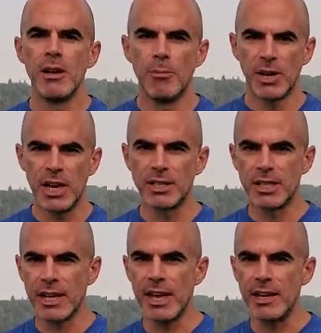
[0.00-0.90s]
But here's
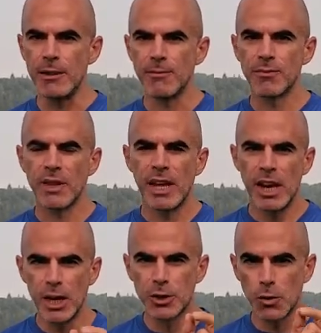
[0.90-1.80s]
the key.
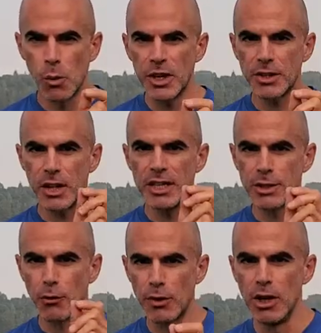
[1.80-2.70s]
Here's what is
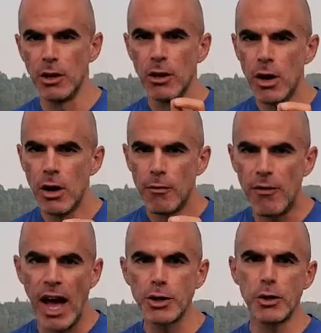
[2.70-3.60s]
the real
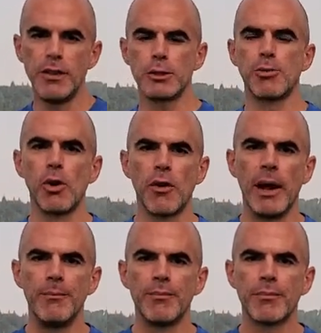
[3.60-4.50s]
value of this
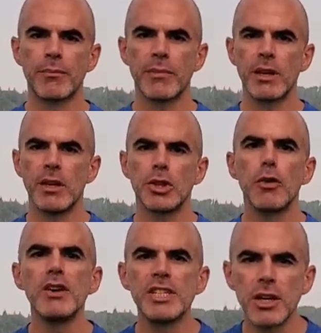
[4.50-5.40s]
program. The
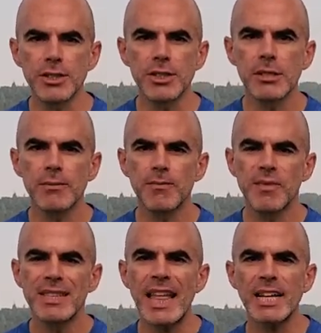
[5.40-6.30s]
results.
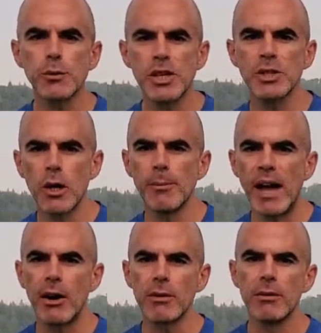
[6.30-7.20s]
That's what it's all
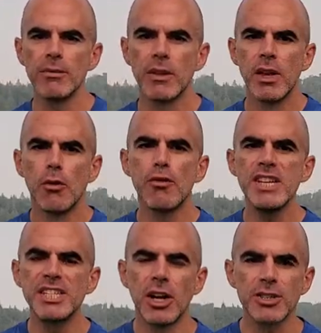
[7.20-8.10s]
about.
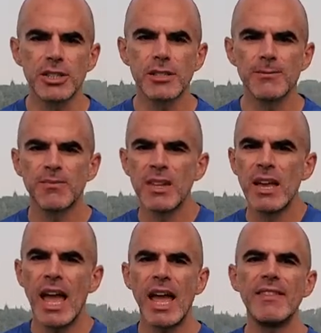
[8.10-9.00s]
Results
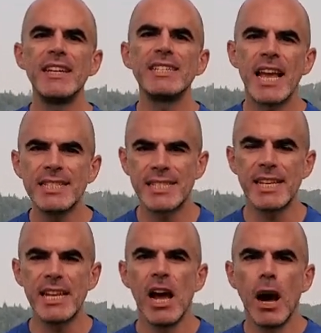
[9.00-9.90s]
and the
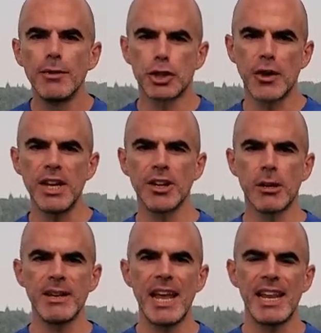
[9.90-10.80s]
intensity of the training you're
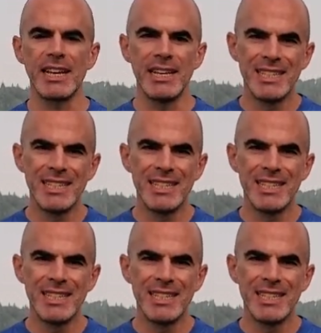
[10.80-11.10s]
going to be getting.